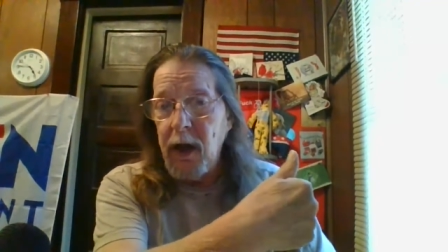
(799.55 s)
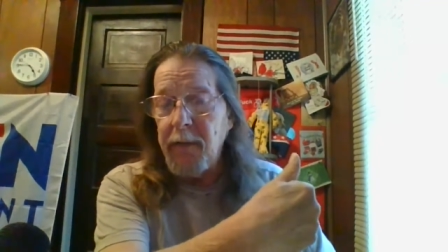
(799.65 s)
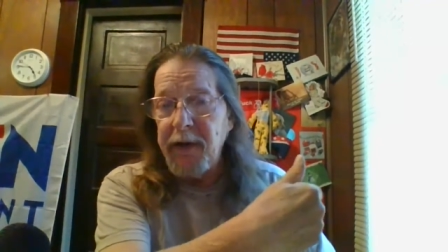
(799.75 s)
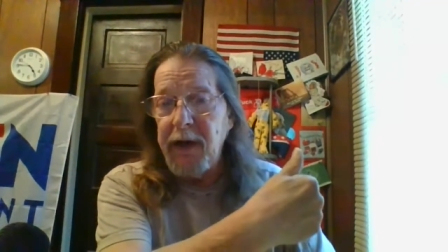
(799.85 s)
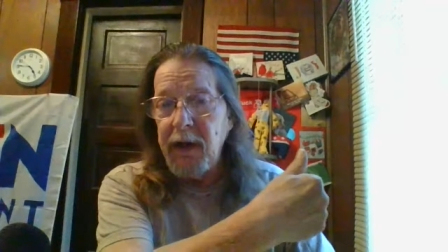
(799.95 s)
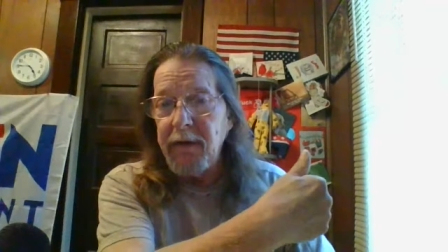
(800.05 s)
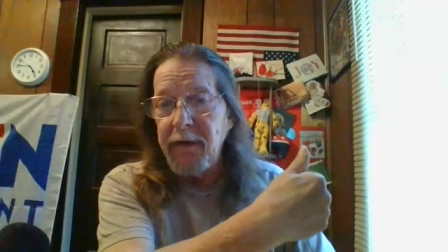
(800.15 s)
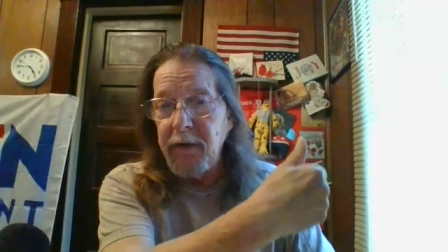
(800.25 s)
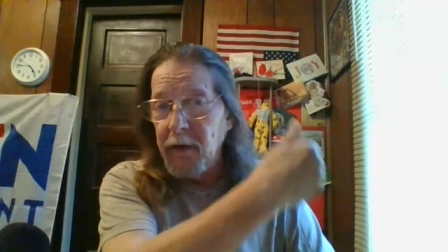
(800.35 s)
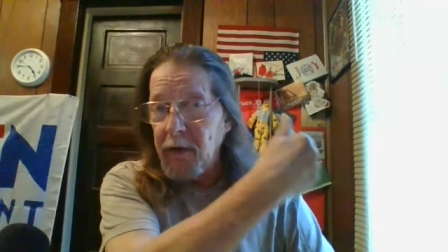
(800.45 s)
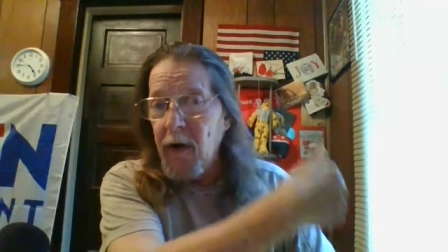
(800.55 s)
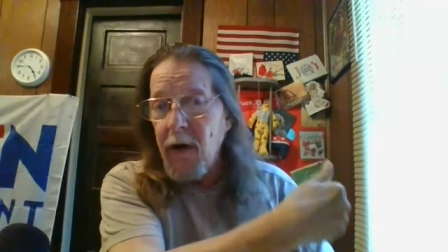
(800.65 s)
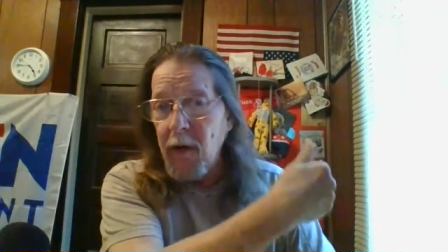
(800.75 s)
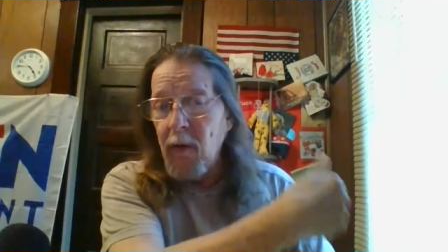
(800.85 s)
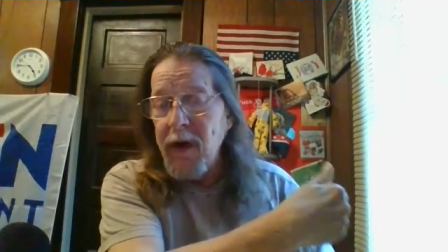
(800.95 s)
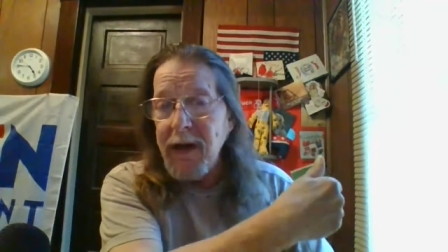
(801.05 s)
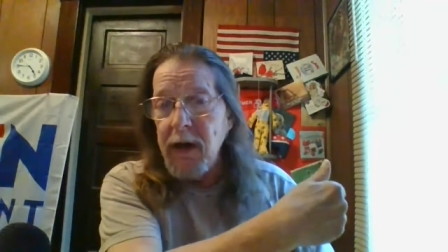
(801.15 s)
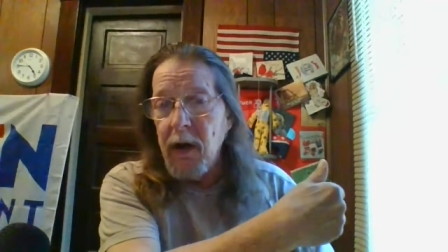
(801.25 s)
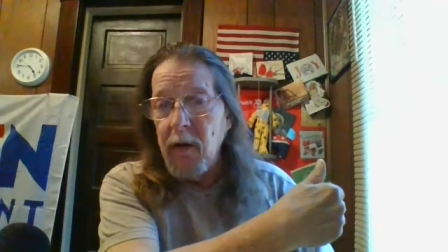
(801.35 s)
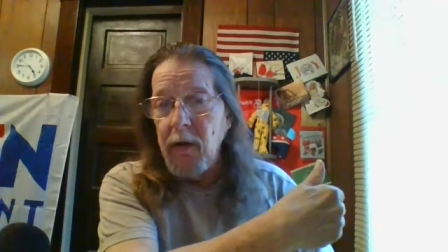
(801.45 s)
up against the car
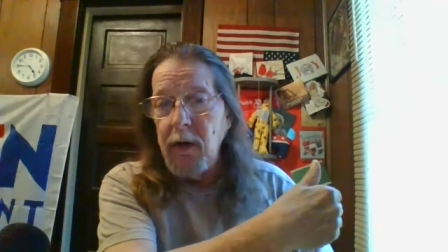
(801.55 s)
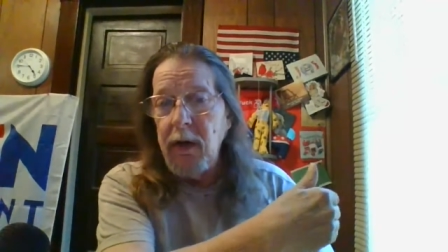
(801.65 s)
window.